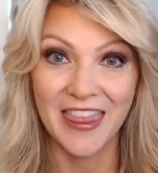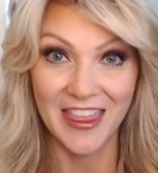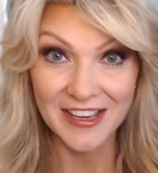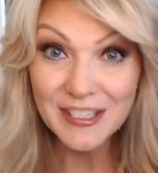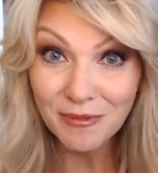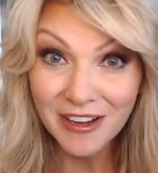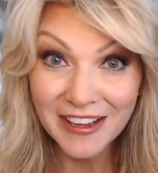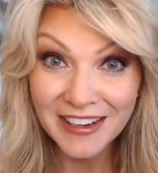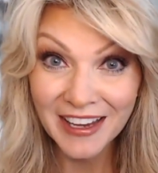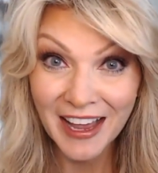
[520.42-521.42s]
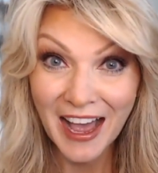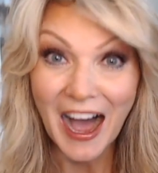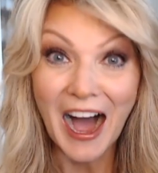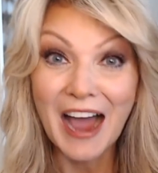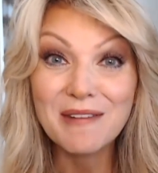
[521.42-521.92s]
This one,
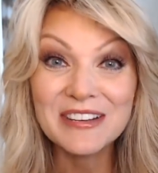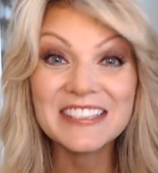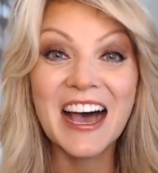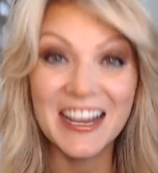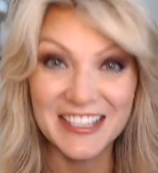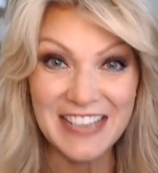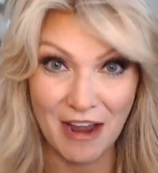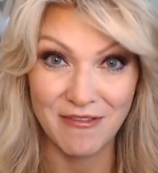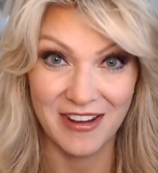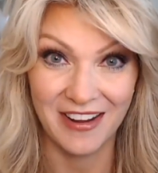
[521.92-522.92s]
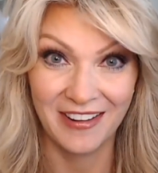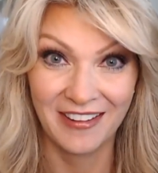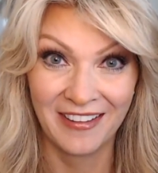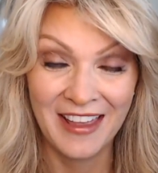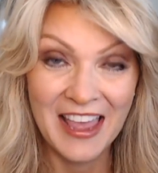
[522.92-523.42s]
I was astounded.
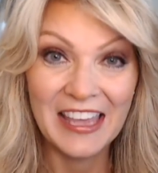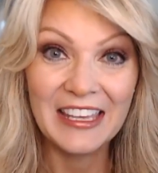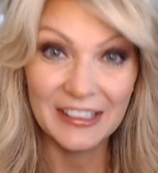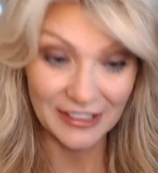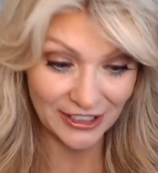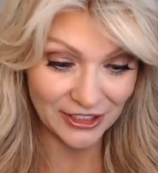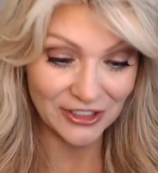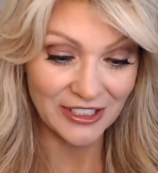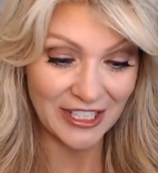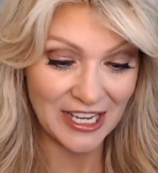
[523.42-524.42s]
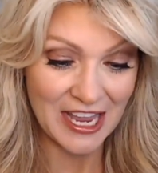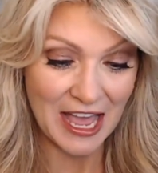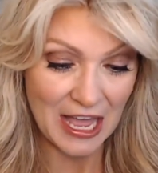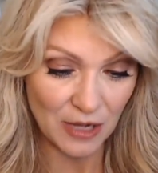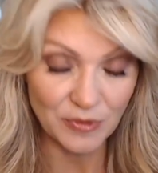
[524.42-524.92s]
It literally
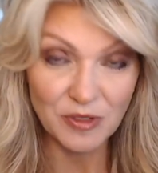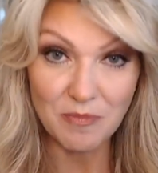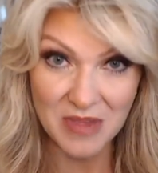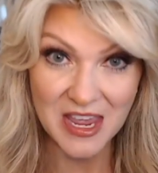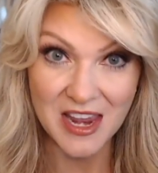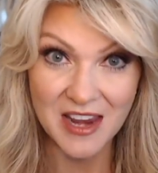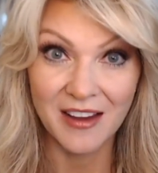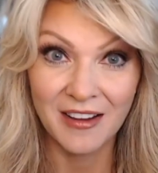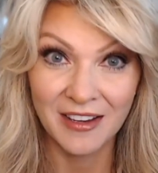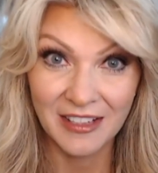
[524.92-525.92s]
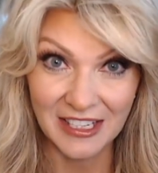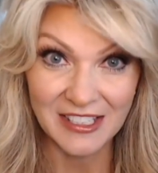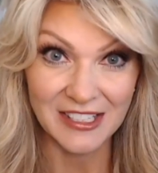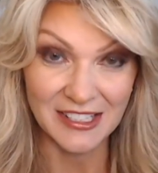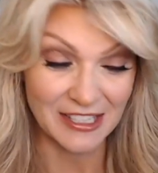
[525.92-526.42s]
helped me get
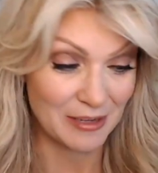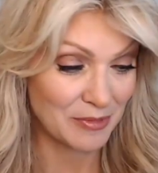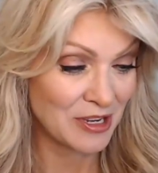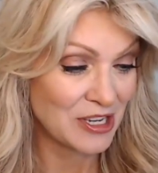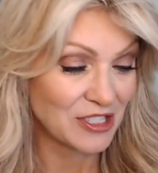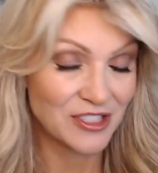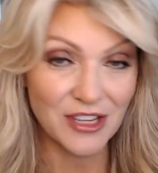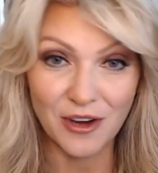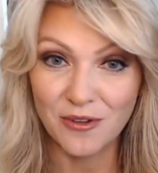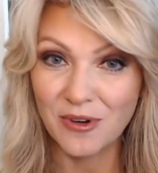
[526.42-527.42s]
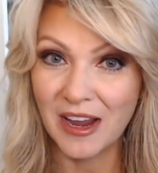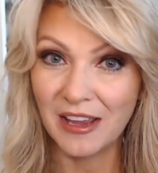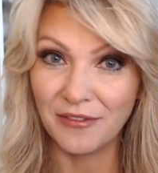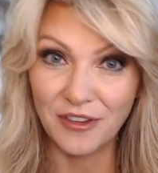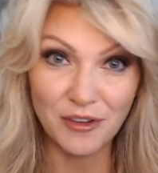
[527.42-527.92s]
to sleep. So
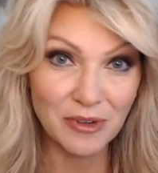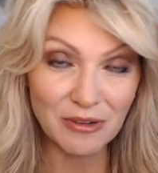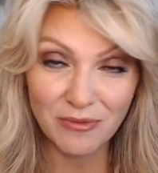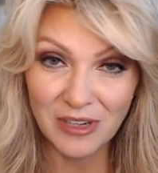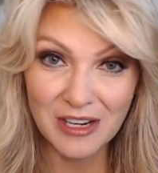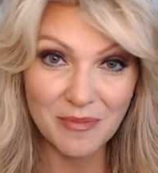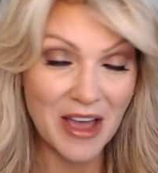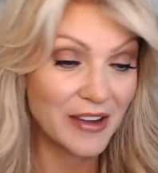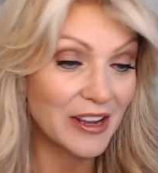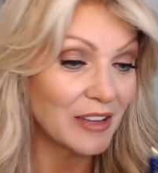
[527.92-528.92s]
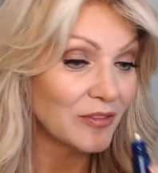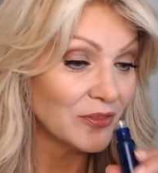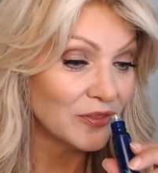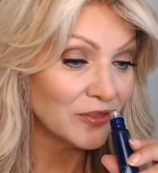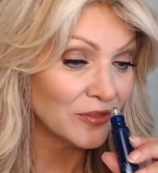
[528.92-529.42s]
if you want to read about it,
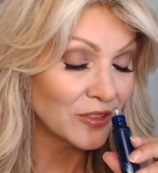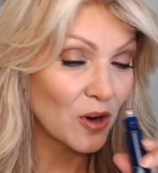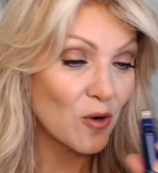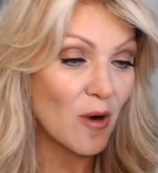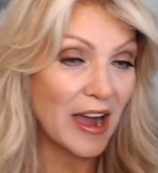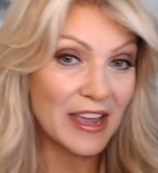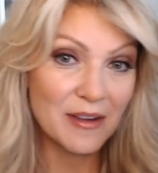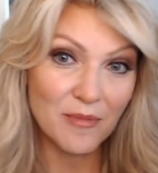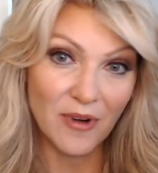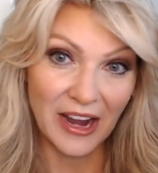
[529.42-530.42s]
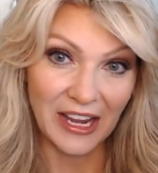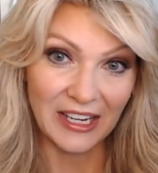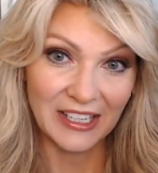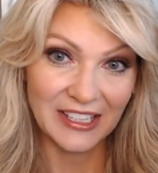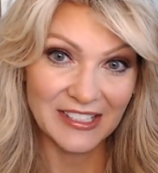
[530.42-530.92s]
Quiet
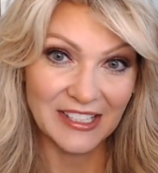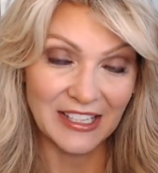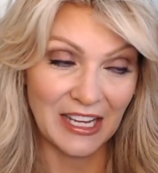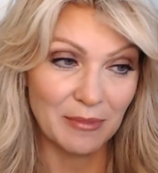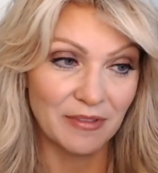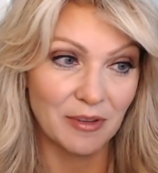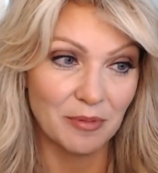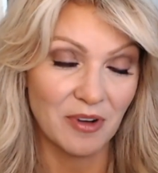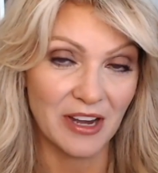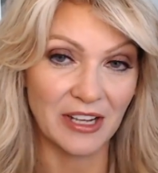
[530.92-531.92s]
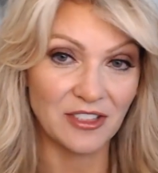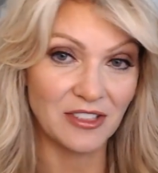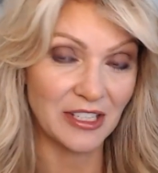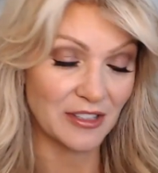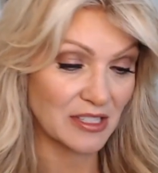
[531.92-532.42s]
Brain is the name of the product. You
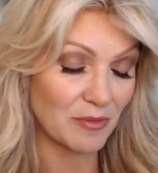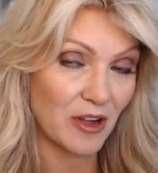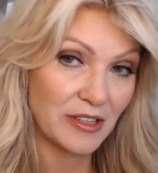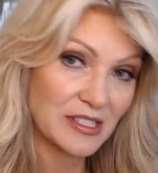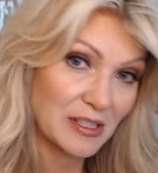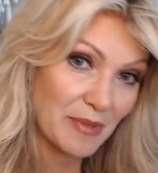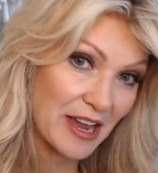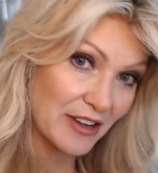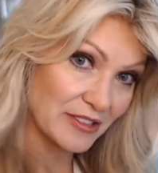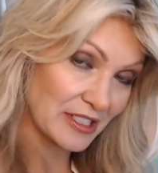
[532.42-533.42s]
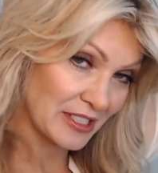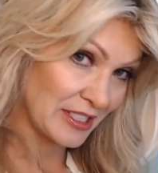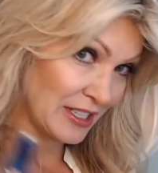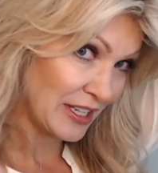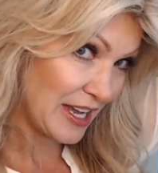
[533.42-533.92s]
take the smallest amount
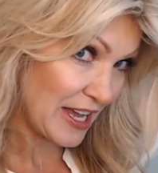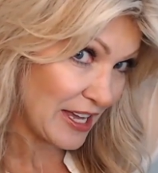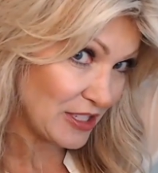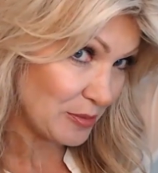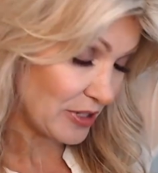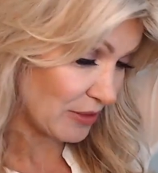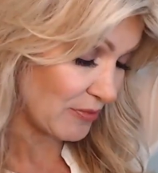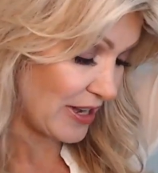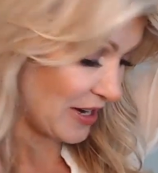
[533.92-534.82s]
and you put it right